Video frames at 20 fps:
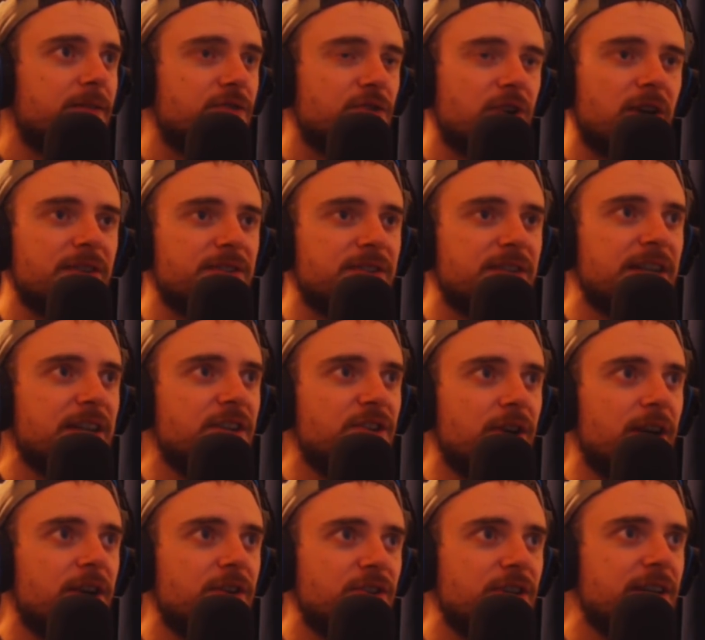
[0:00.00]
John
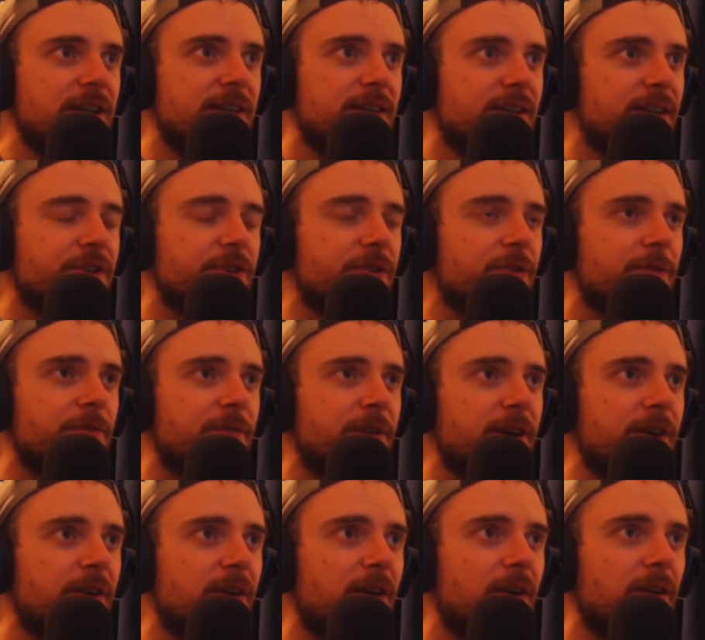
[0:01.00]
CJG, Digital
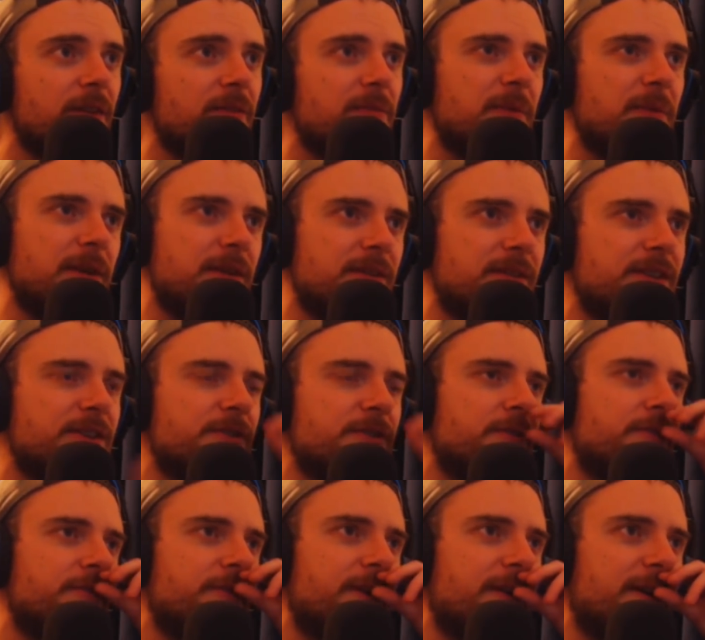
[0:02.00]
Fear. Digital
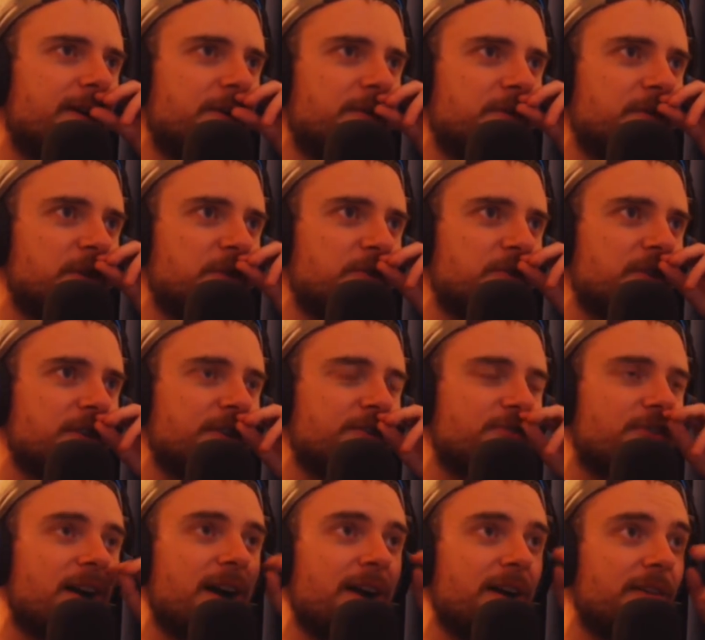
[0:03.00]
Fear I don't usually
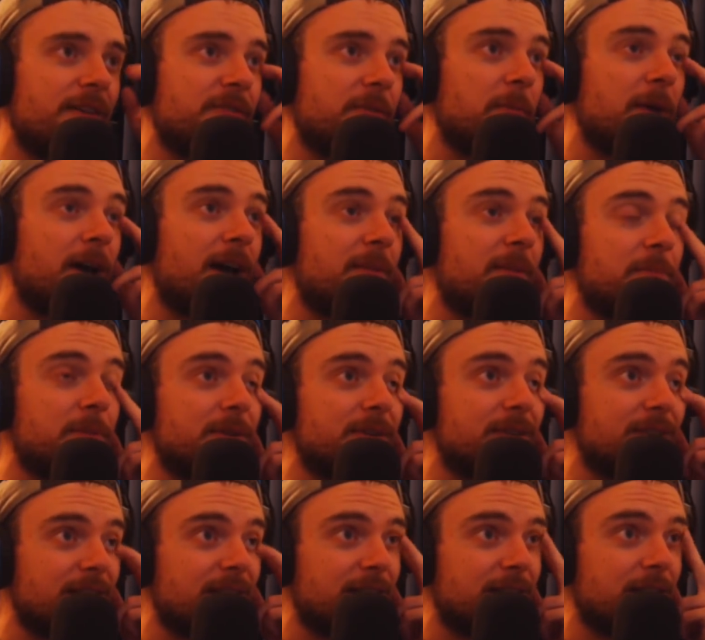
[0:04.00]
try off the bat, but
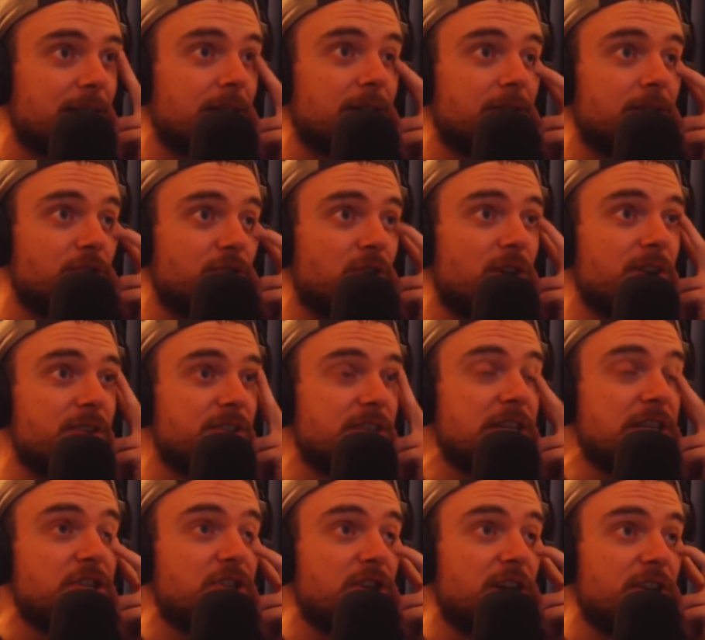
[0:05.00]
like John
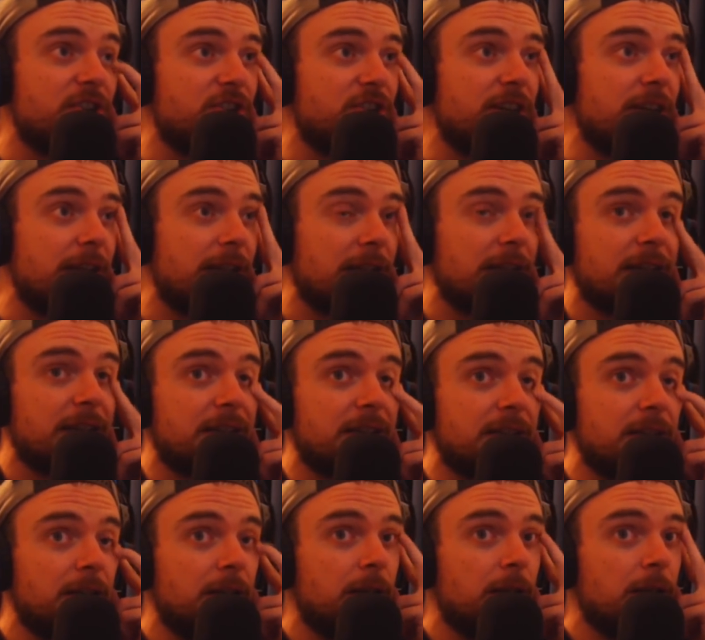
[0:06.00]
CJG, like
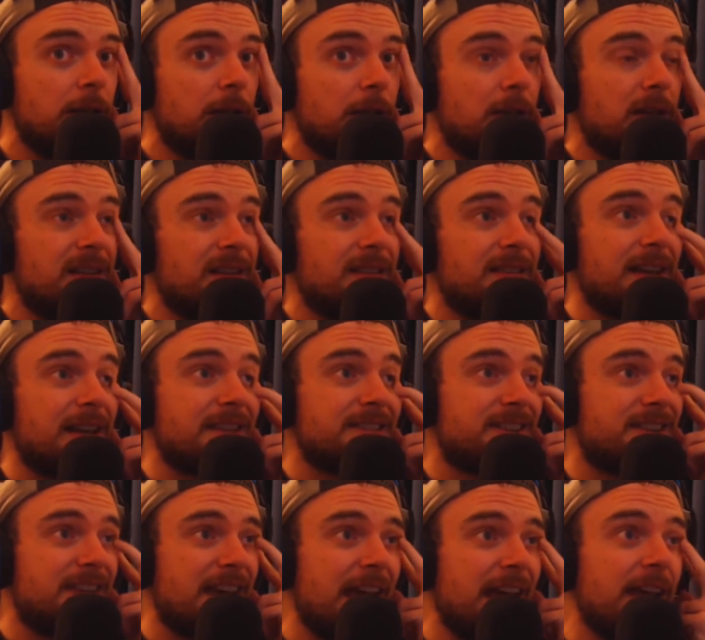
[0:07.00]
that's
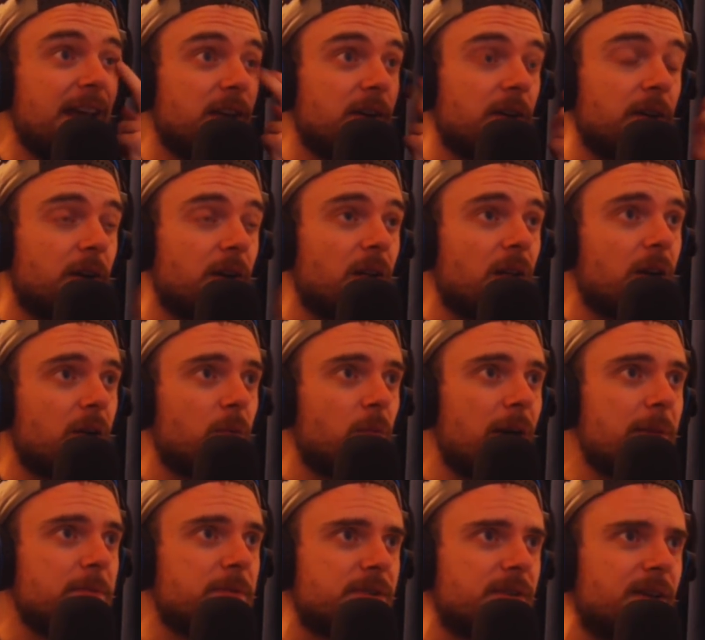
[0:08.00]
taken on a lot of
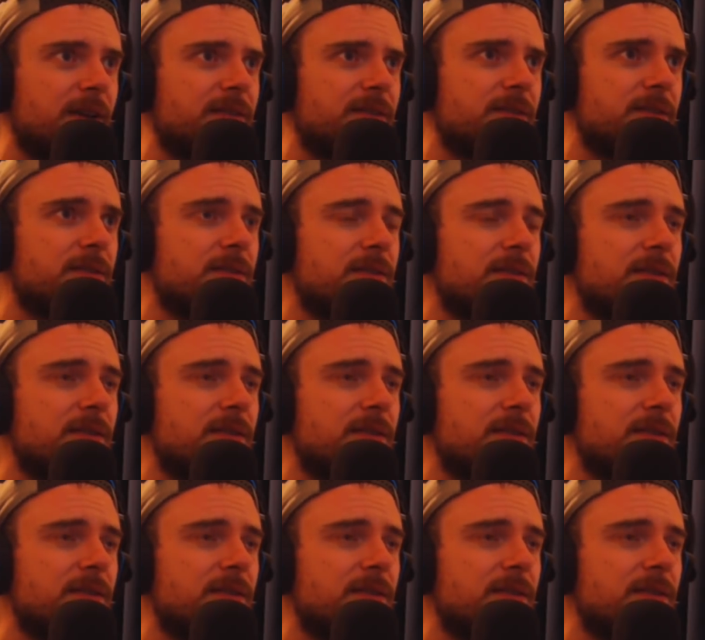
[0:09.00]
websites.